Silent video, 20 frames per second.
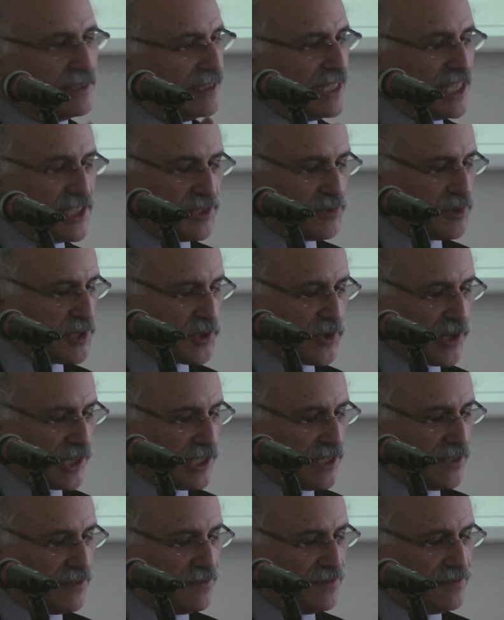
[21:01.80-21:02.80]
Less
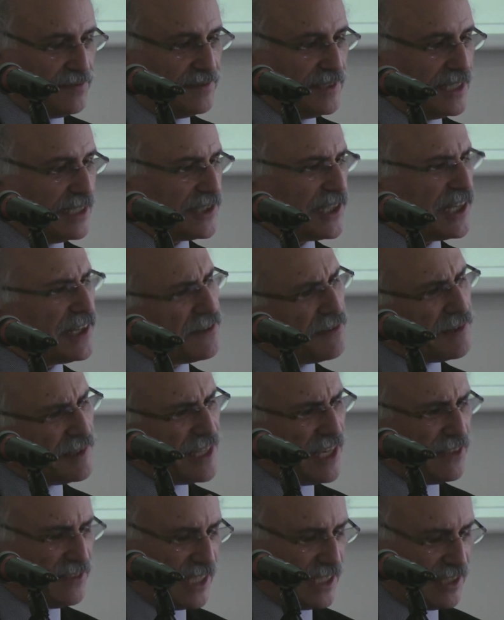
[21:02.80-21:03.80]
restrictive alternative,
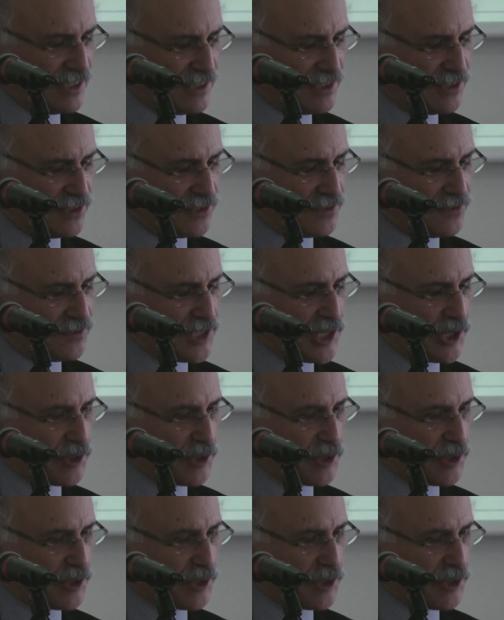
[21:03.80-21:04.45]
but nothing sort of